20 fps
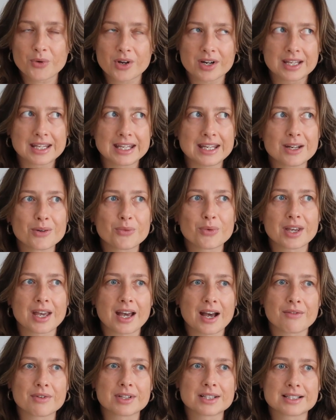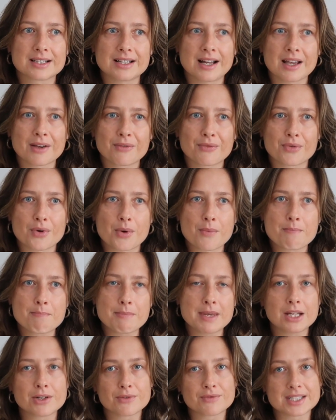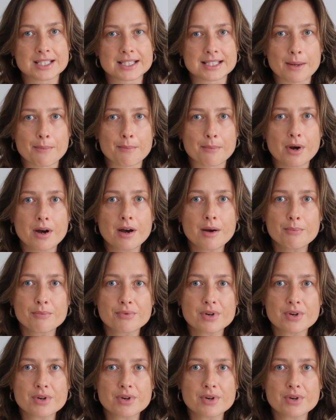where here we have it like from mid of December